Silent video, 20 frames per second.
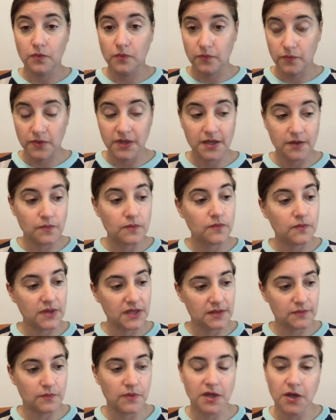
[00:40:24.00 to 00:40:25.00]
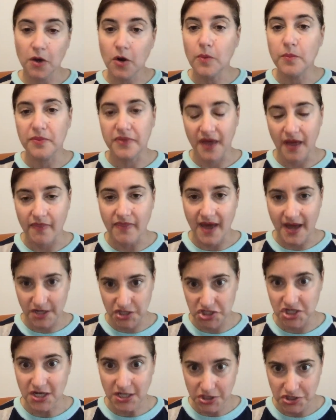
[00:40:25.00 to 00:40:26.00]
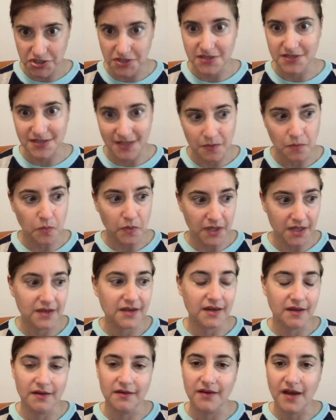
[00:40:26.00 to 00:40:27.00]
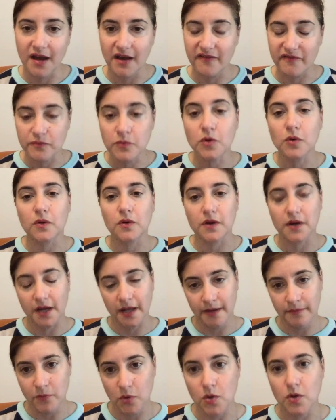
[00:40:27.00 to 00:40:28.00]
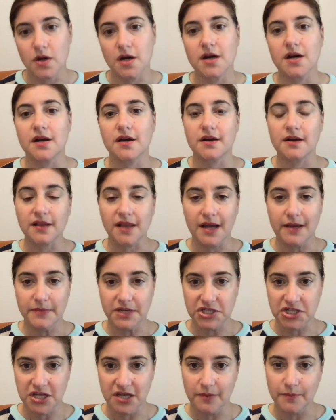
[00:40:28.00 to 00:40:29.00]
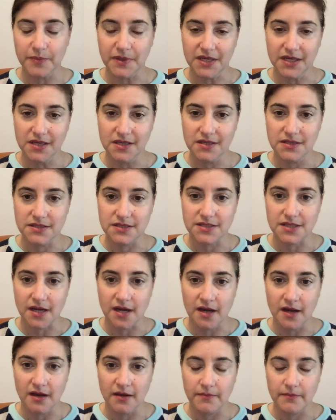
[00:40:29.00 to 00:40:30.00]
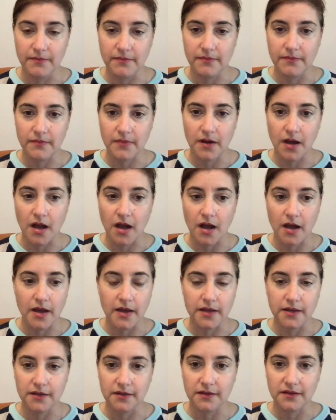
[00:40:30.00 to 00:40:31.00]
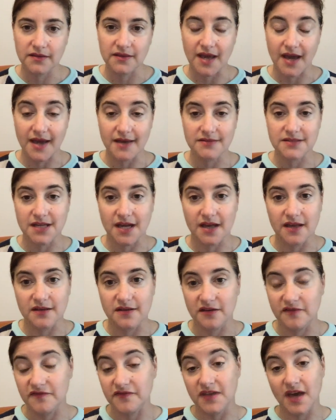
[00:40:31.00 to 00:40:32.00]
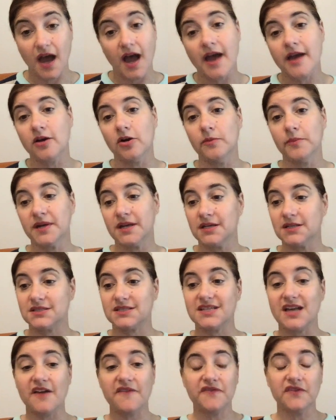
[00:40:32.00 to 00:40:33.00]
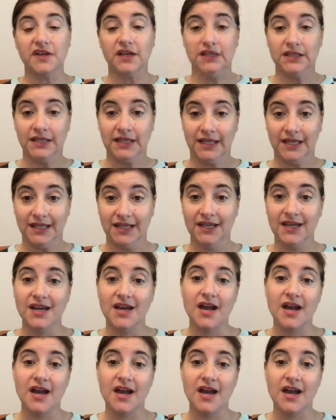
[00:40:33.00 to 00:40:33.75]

We hope that changes, and we can have more and more climate champions on that side of the aisle. But it definitely,